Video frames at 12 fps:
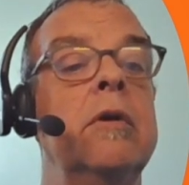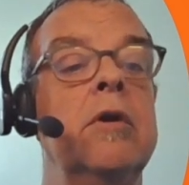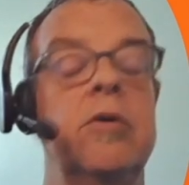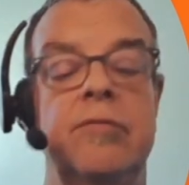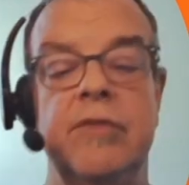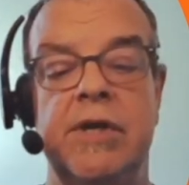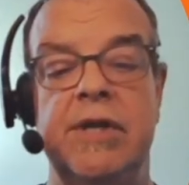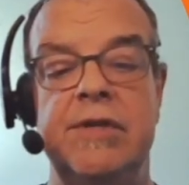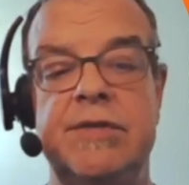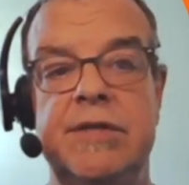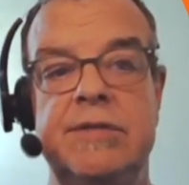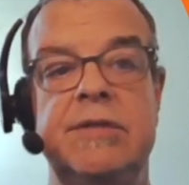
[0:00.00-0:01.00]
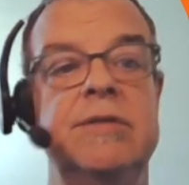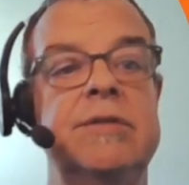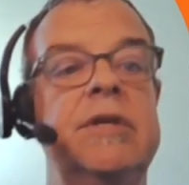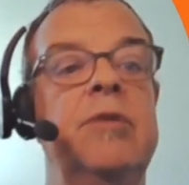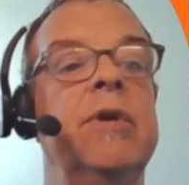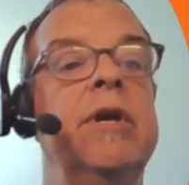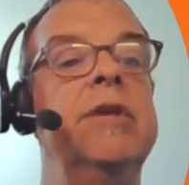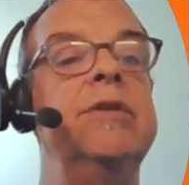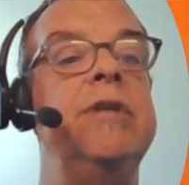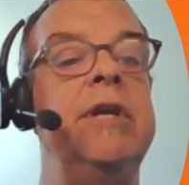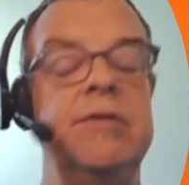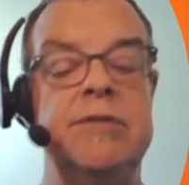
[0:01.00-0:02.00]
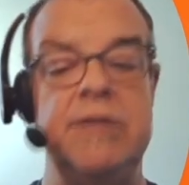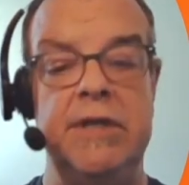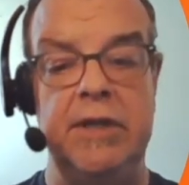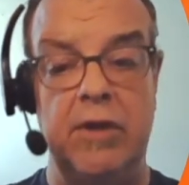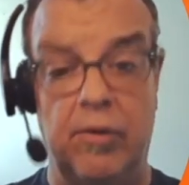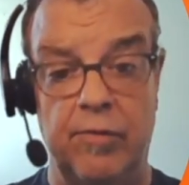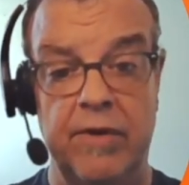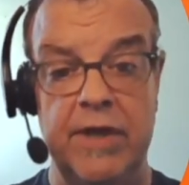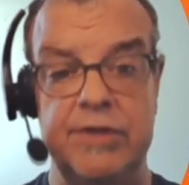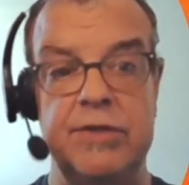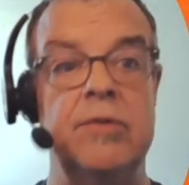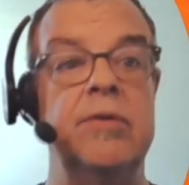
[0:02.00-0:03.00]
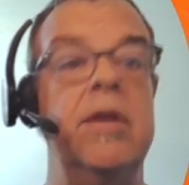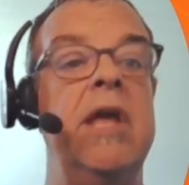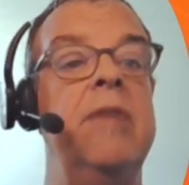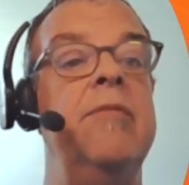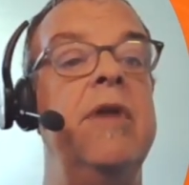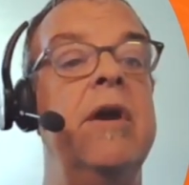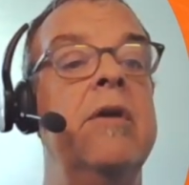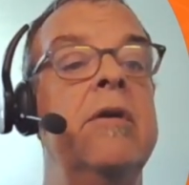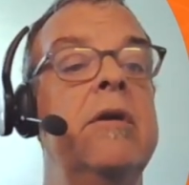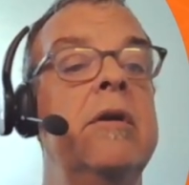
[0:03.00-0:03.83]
For consistency, we're going to change the original name there